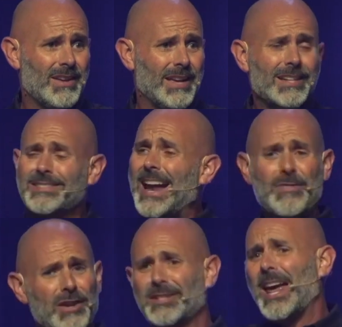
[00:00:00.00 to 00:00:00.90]
It's not
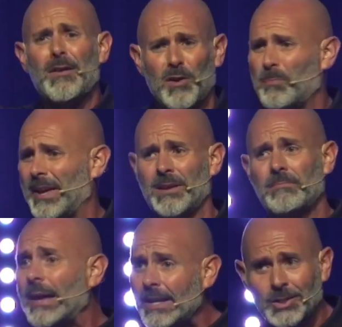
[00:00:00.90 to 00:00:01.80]
the devil being
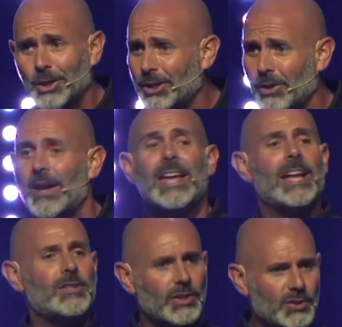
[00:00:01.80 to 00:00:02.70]
mean to you,
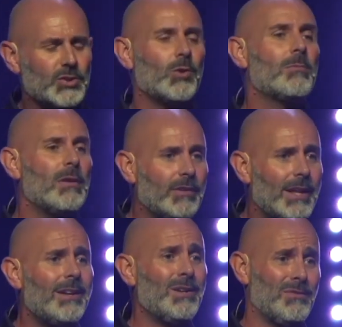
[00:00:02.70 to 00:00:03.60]
it's a storm of
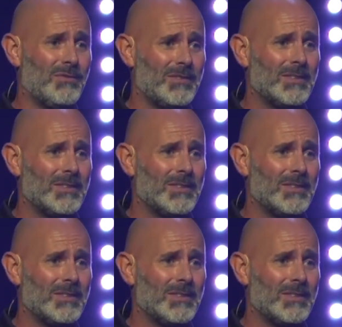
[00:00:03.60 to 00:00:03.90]
love.